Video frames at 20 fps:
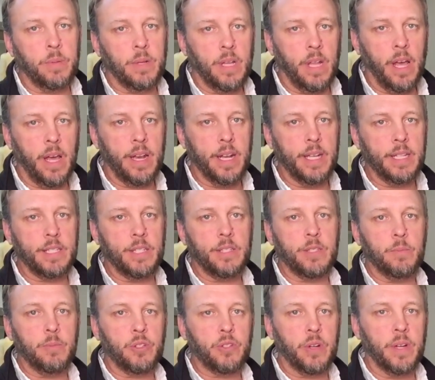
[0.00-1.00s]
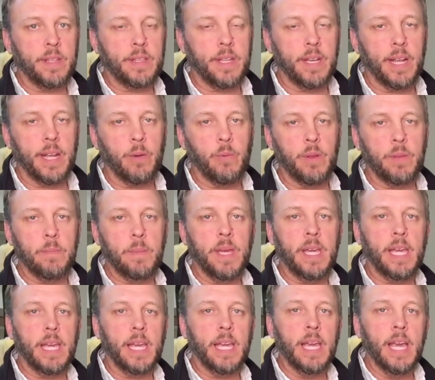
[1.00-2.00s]
Pilates and some strengthening with
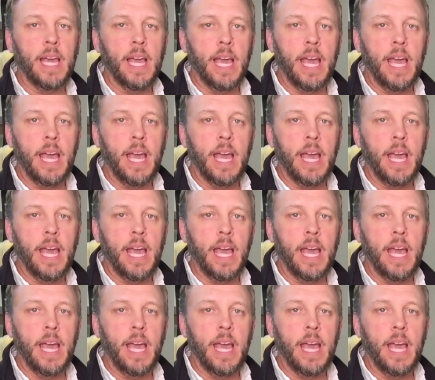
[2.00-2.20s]
me,